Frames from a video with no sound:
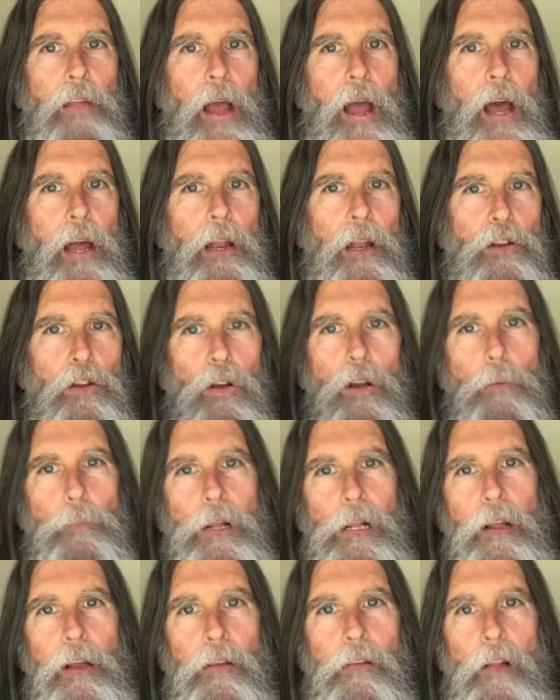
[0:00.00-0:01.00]
that, you're going
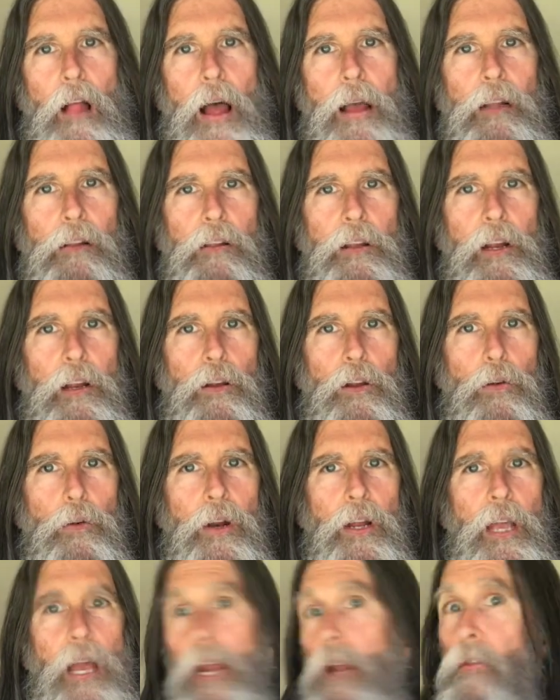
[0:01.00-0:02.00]
to be less likely to do
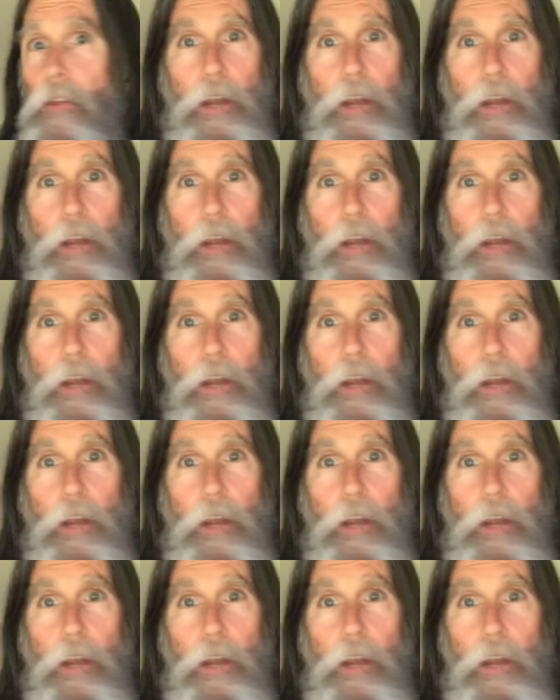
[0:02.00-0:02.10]
it again.